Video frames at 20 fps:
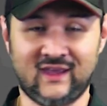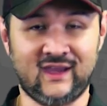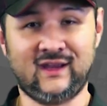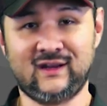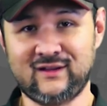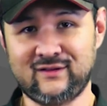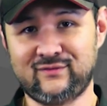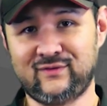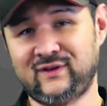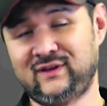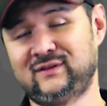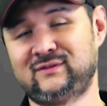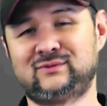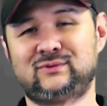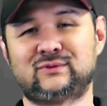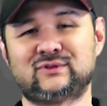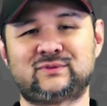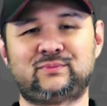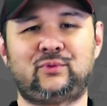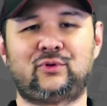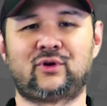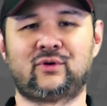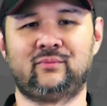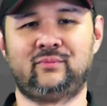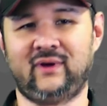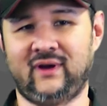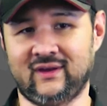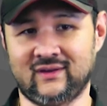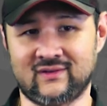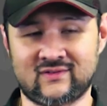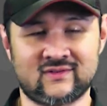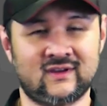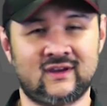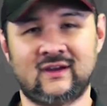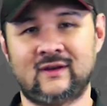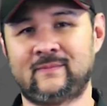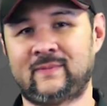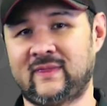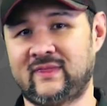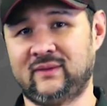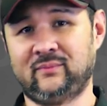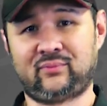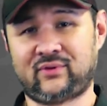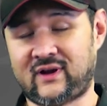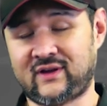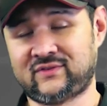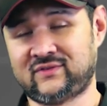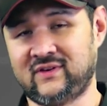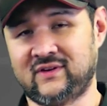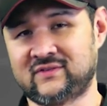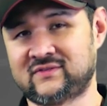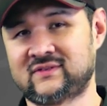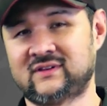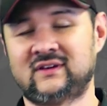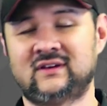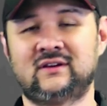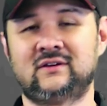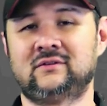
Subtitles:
ADV and dual sport bikes? In the process,